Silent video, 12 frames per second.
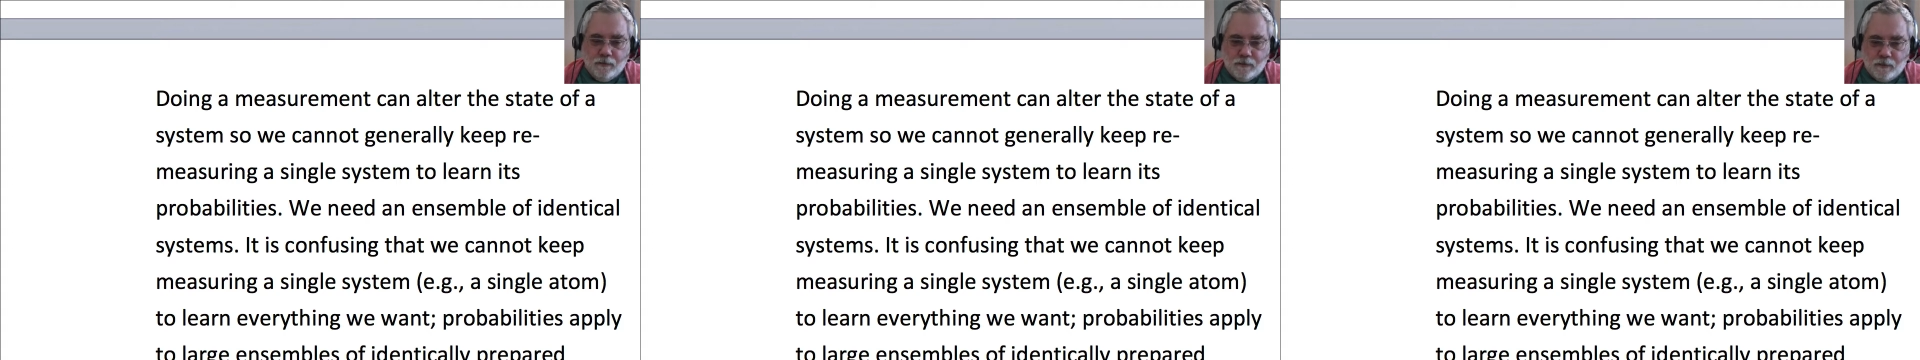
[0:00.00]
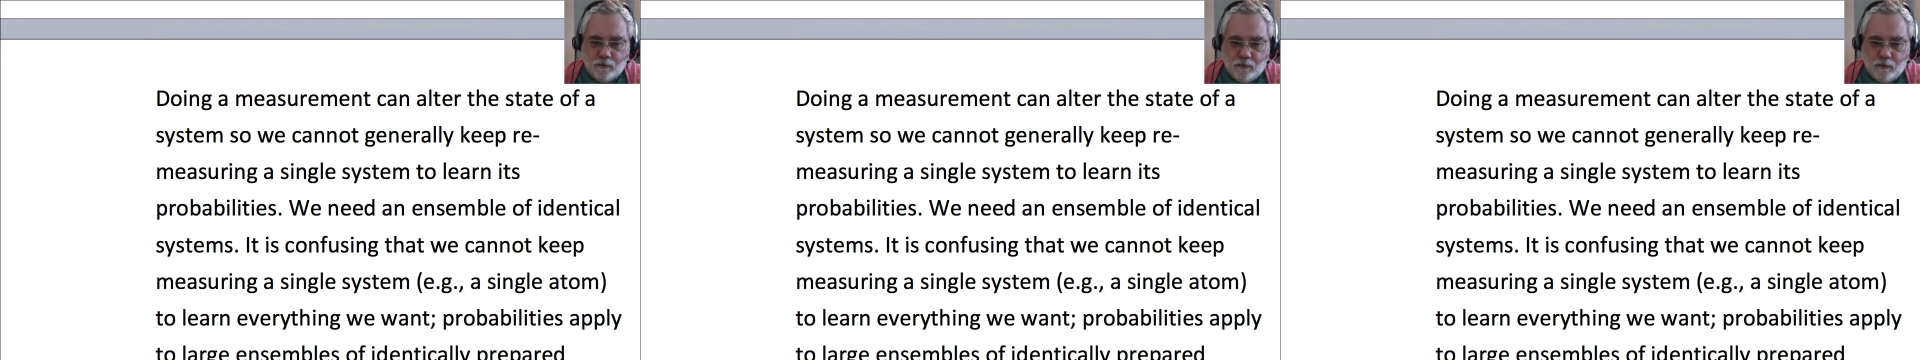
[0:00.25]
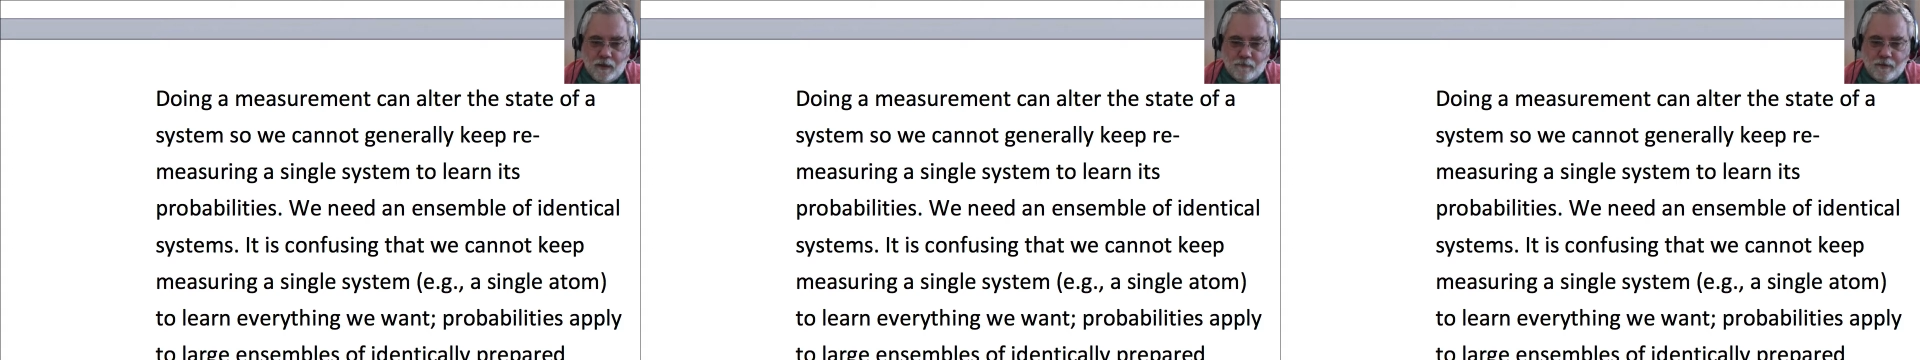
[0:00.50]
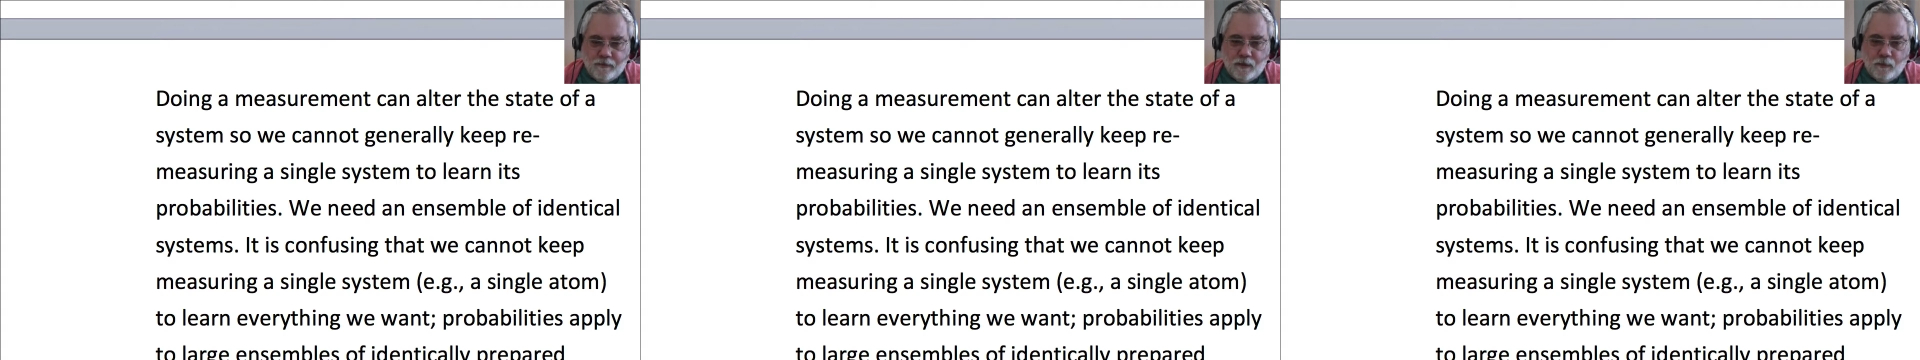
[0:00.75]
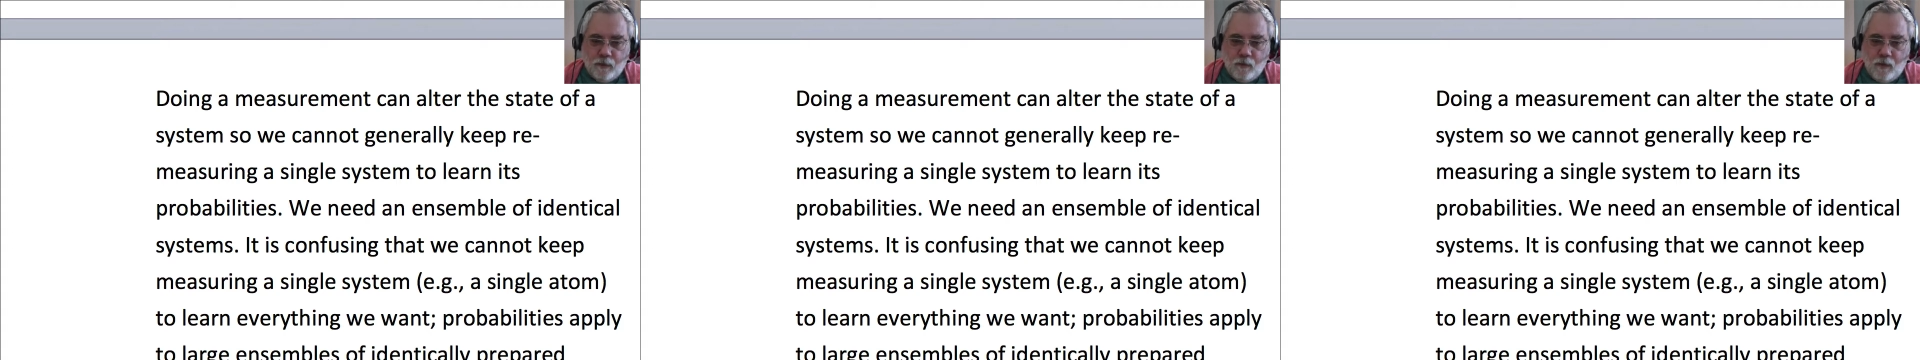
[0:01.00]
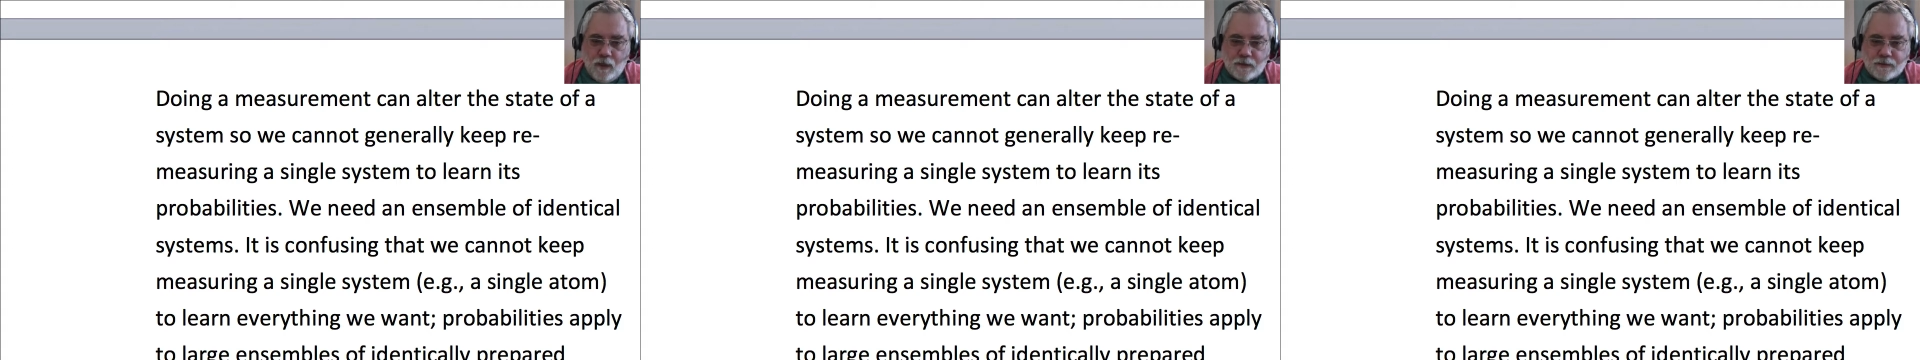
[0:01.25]
to learn everything we
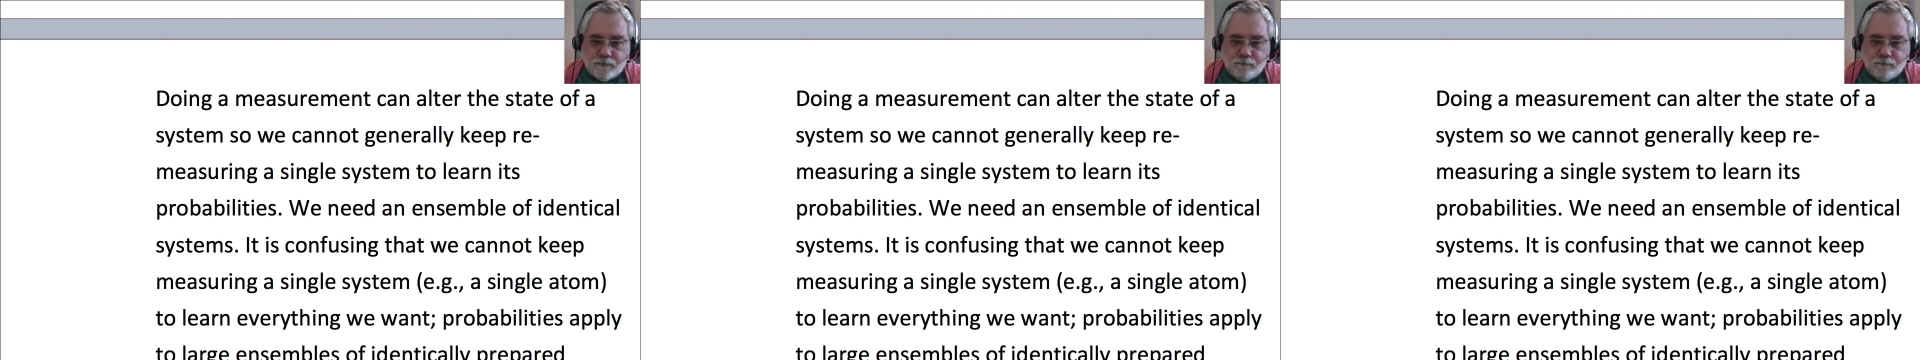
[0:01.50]
want.